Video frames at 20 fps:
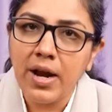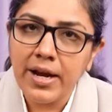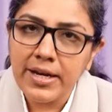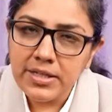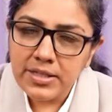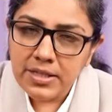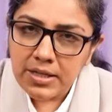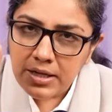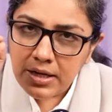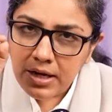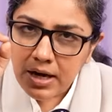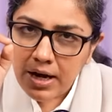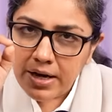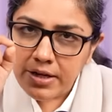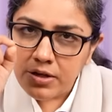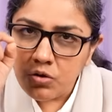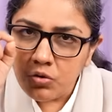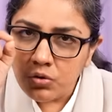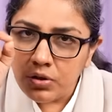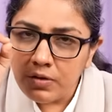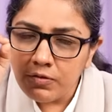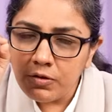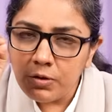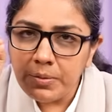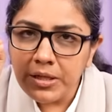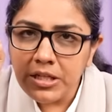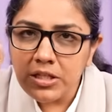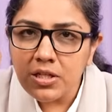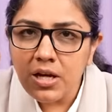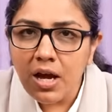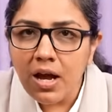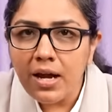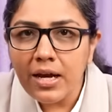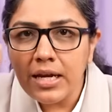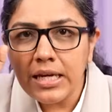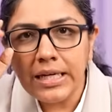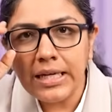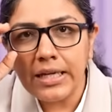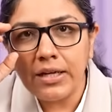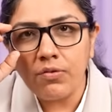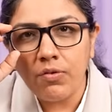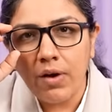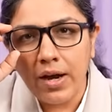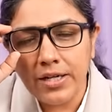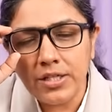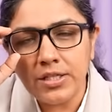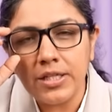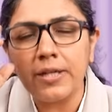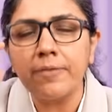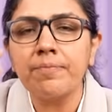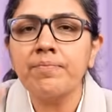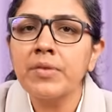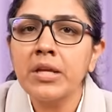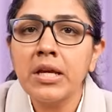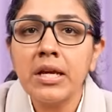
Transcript: write, I know there will be tiny writing.